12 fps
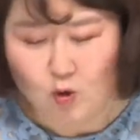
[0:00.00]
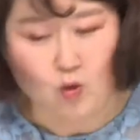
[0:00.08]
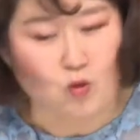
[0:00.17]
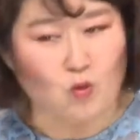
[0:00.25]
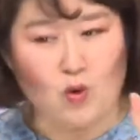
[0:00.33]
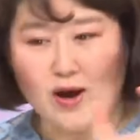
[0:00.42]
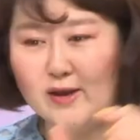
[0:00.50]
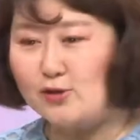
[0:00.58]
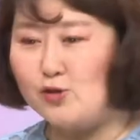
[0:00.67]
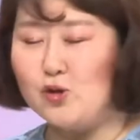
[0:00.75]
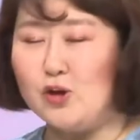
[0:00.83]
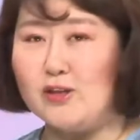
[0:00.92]
one
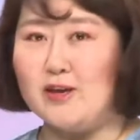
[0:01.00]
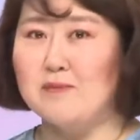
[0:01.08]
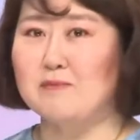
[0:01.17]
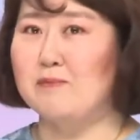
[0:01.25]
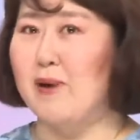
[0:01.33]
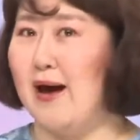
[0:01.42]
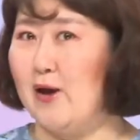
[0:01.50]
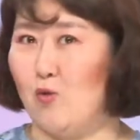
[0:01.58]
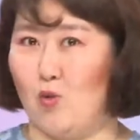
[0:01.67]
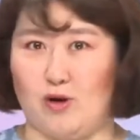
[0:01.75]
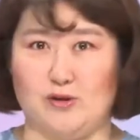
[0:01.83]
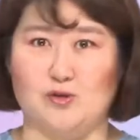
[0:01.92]
student by
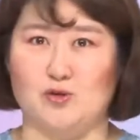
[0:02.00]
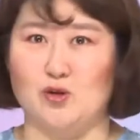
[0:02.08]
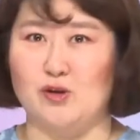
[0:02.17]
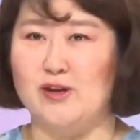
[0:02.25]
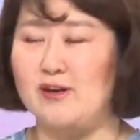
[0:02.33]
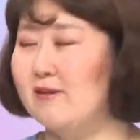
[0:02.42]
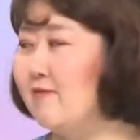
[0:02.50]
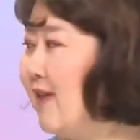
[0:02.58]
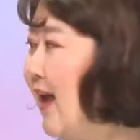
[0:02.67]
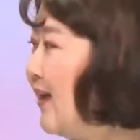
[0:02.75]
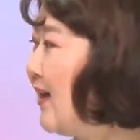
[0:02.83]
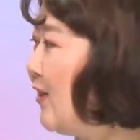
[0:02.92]
one student,
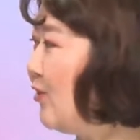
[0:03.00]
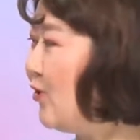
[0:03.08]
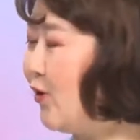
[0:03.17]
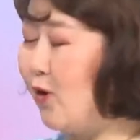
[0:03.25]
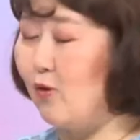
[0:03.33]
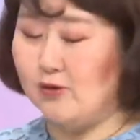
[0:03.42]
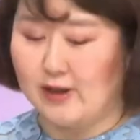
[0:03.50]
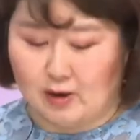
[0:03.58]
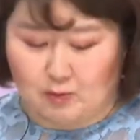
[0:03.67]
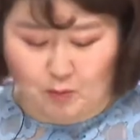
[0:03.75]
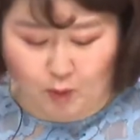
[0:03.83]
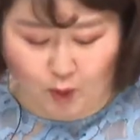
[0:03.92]
they can throw their
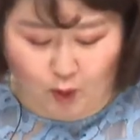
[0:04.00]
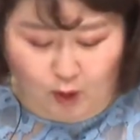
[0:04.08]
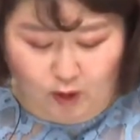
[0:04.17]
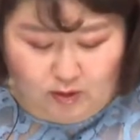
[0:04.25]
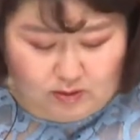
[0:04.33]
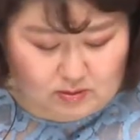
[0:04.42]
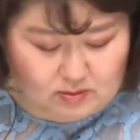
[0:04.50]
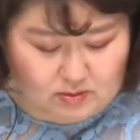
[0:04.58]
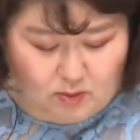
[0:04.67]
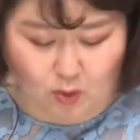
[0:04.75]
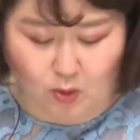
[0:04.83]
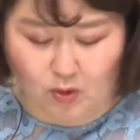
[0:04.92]
ball,
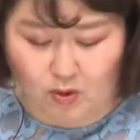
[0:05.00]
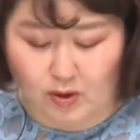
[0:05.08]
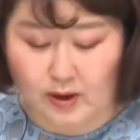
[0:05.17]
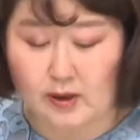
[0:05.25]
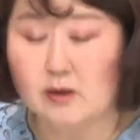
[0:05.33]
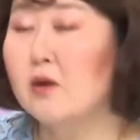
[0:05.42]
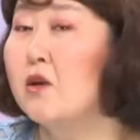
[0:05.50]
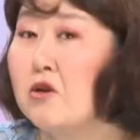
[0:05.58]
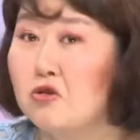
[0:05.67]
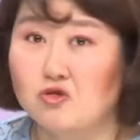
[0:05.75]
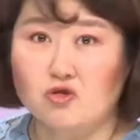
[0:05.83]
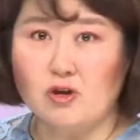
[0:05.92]
or
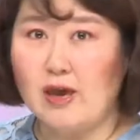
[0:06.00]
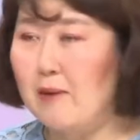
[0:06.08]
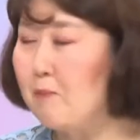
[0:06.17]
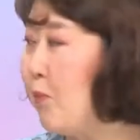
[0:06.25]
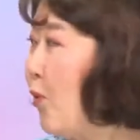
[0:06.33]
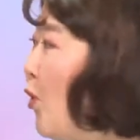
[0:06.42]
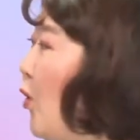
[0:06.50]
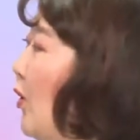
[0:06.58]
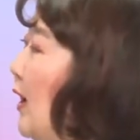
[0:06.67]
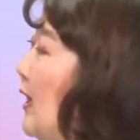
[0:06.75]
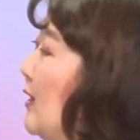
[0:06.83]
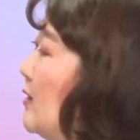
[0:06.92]
you can
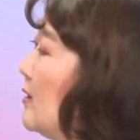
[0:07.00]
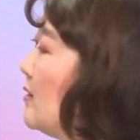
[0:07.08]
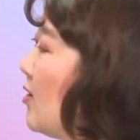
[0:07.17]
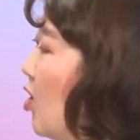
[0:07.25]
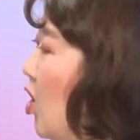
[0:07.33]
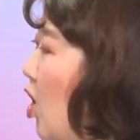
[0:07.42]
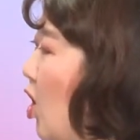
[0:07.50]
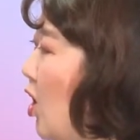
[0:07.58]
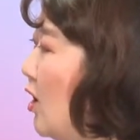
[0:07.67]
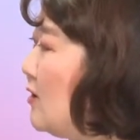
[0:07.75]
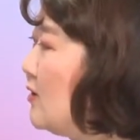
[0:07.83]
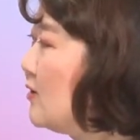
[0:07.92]
point the
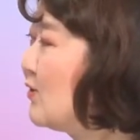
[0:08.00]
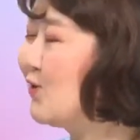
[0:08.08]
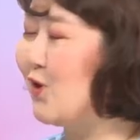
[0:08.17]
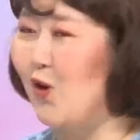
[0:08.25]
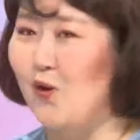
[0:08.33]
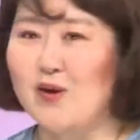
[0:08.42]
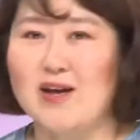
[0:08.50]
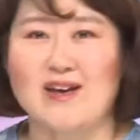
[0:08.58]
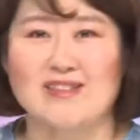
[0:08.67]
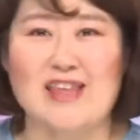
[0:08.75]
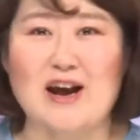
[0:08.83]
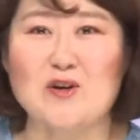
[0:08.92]
card. So
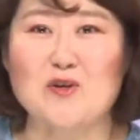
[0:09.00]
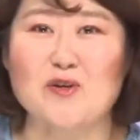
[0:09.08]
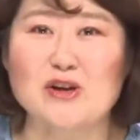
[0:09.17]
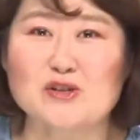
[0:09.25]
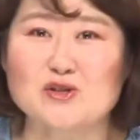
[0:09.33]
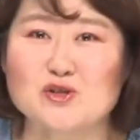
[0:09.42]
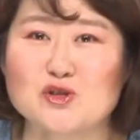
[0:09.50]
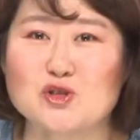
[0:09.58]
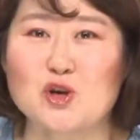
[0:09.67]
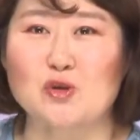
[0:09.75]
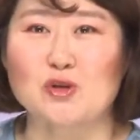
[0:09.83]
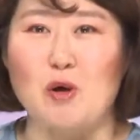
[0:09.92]
they're going to
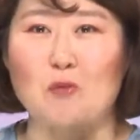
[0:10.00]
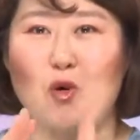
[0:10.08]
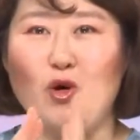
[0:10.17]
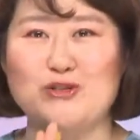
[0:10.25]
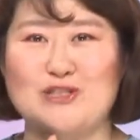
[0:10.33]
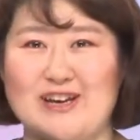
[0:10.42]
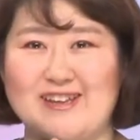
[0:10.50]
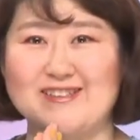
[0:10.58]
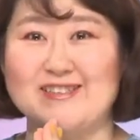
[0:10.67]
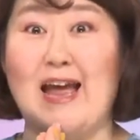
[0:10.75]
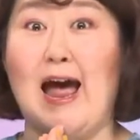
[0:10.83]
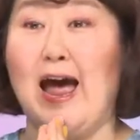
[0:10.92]
show the motions,